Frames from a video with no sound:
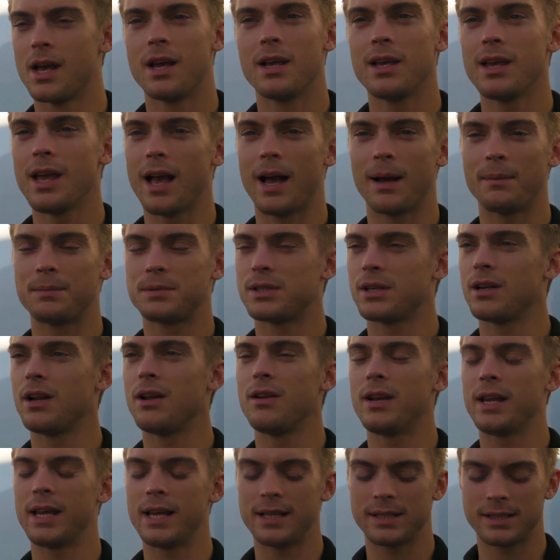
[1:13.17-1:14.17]
Yeah,
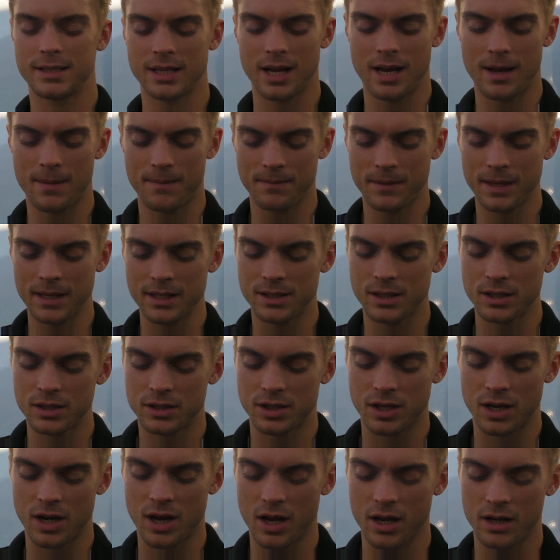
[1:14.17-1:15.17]
absolutely. It's good
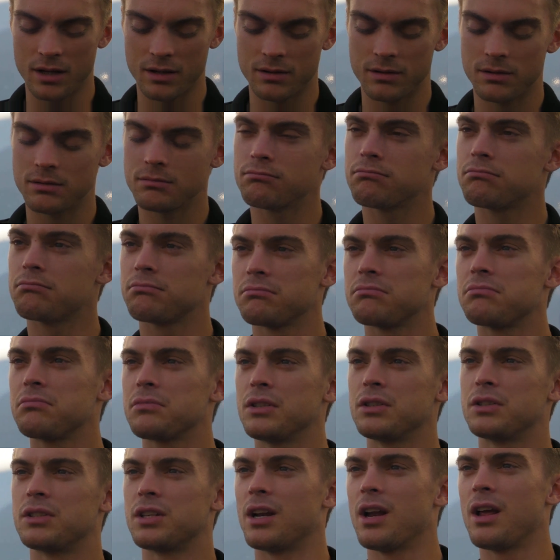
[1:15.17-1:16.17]
to learn
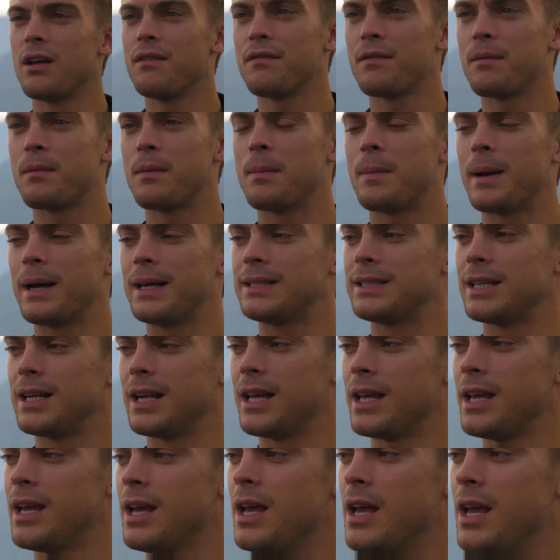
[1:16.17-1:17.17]
from him.
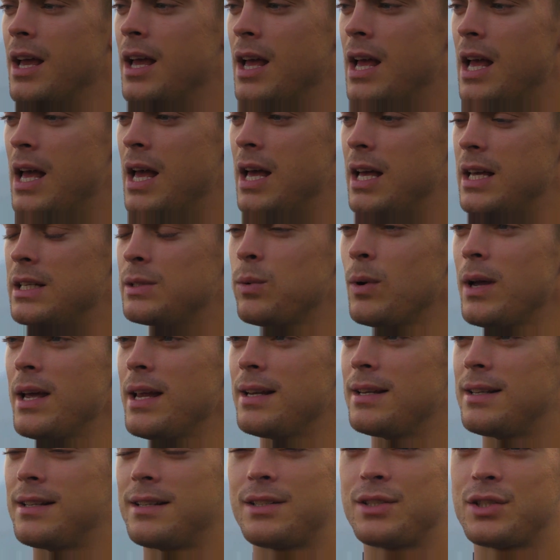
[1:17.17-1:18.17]
Basically, it's
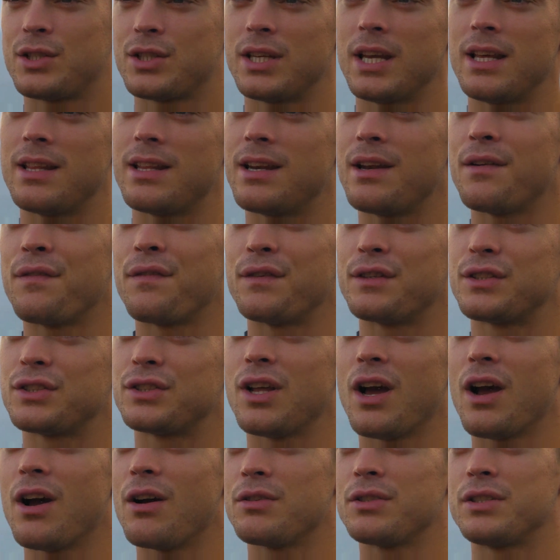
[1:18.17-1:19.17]
weird seeing the different
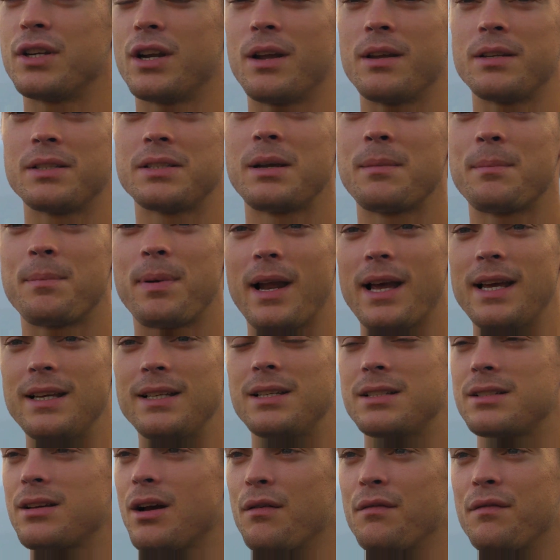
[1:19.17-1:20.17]
styles. You know, in some
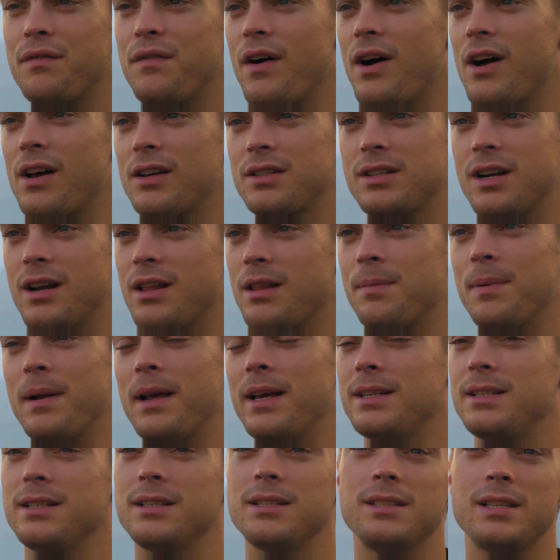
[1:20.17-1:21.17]
places I'm faster, in other
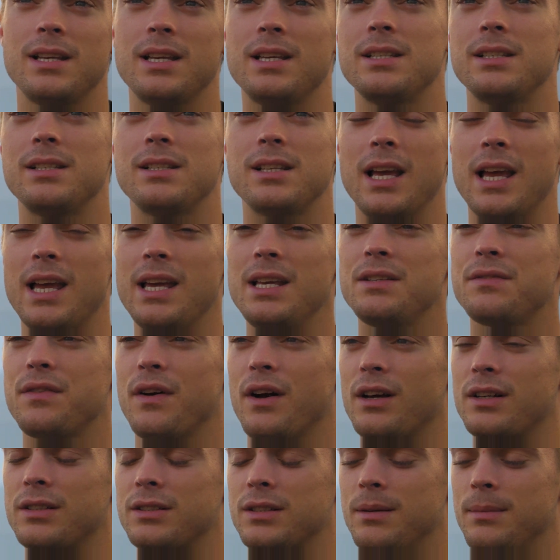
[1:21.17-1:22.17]
places he's
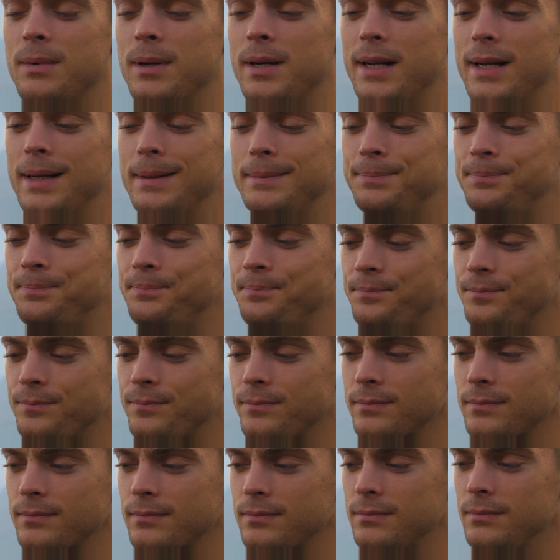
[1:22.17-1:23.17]
faster. But
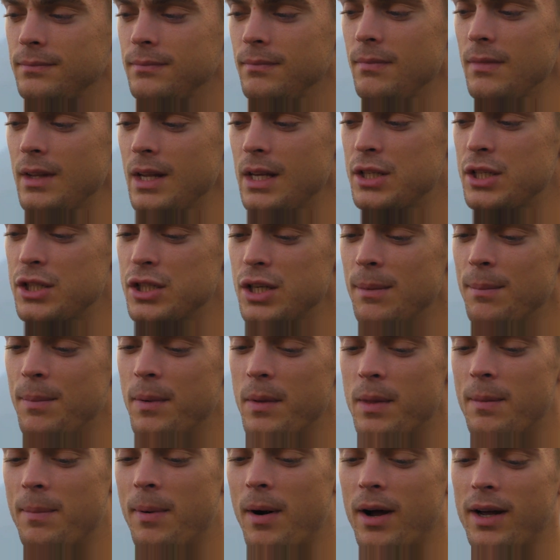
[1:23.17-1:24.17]
to jump
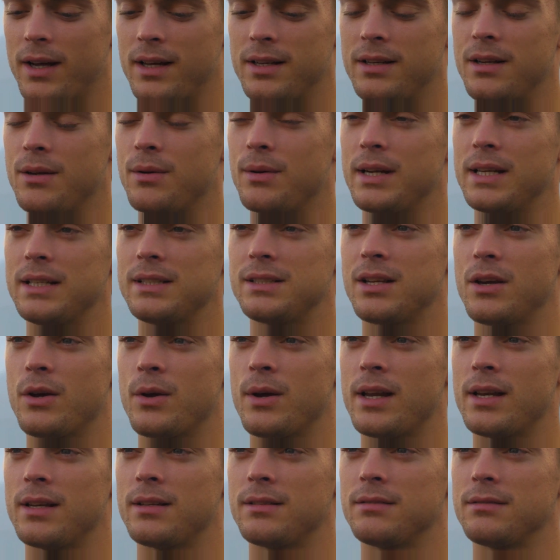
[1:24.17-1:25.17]
on the bike and do what he's
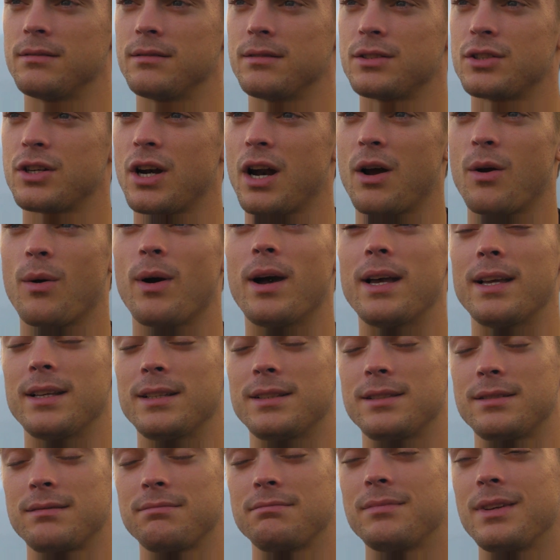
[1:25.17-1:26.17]
doing straight away
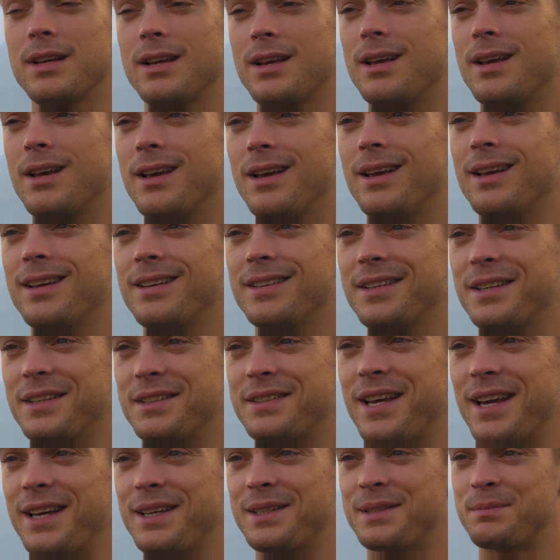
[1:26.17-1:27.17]
it's going
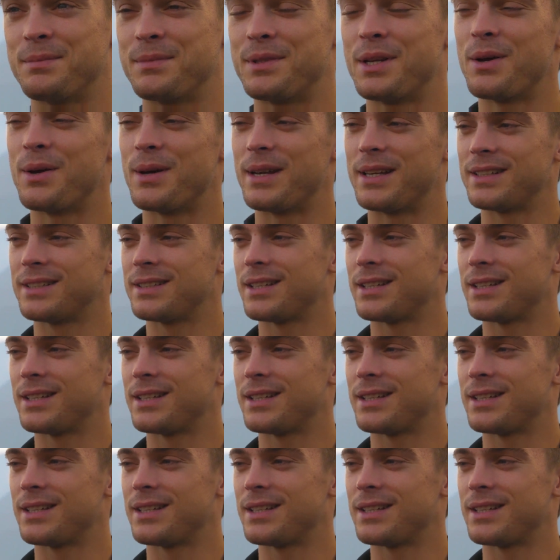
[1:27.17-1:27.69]
to take some doing.